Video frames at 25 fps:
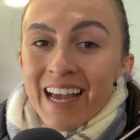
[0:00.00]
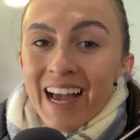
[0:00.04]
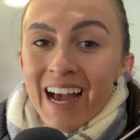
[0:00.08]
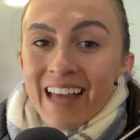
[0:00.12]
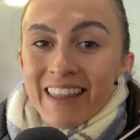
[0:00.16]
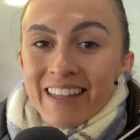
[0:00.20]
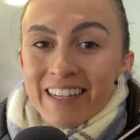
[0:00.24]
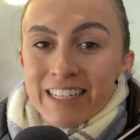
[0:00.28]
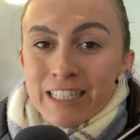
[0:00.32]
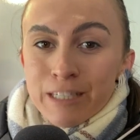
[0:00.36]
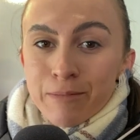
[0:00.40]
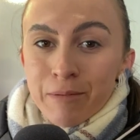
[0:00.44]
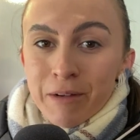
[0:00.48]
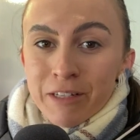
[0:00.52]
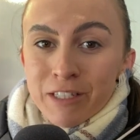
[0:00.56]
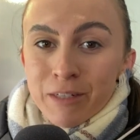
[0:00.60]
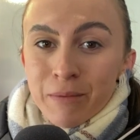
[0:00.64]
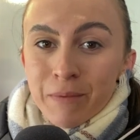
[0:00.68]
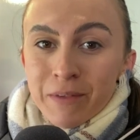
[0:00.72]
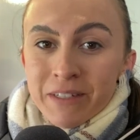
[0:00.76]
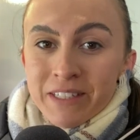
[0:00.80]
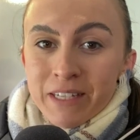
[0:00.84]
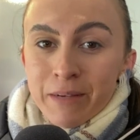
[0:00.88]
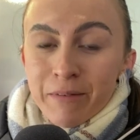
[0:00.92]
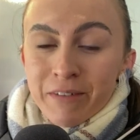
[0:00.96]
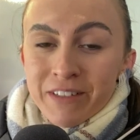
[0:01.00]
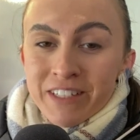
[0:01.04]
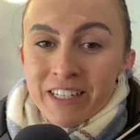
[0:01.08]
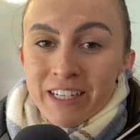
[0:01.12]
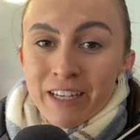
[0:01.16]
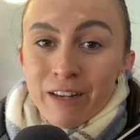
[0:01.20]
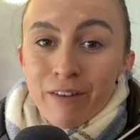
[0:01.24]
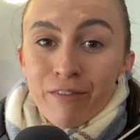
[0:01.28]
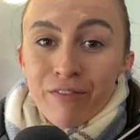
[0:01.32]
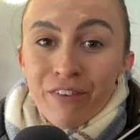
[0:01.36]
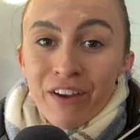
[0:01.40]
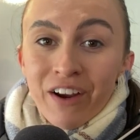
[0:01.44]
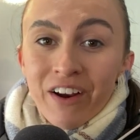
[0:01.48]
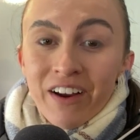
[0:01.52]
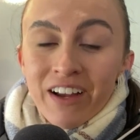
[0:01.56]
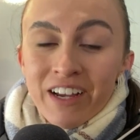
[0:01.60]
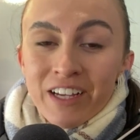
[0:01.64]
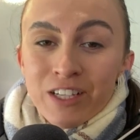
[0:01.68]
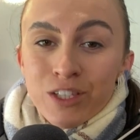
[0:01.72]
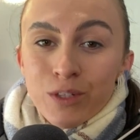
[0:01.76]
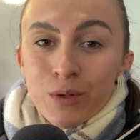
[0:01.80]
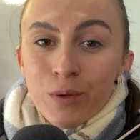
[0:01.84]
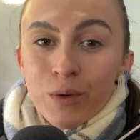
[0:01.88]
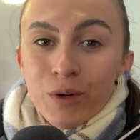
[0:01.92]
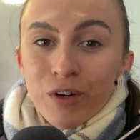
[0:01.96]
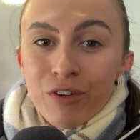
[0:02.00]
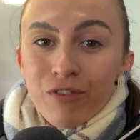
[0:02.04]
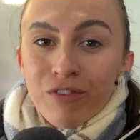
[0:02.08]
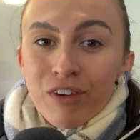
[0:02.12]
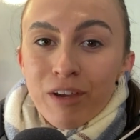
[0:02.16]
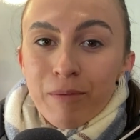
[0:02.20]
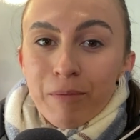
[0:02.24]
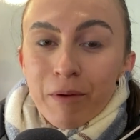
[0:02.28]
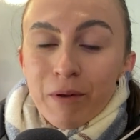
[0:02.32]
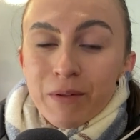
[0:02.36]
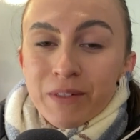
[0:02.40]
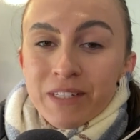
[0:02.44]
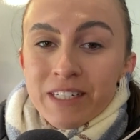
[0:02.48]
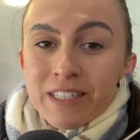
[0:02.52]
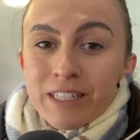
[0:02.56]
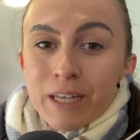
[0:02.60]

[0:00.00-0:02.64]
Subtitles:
And then Spittle was able to convert his own rebound to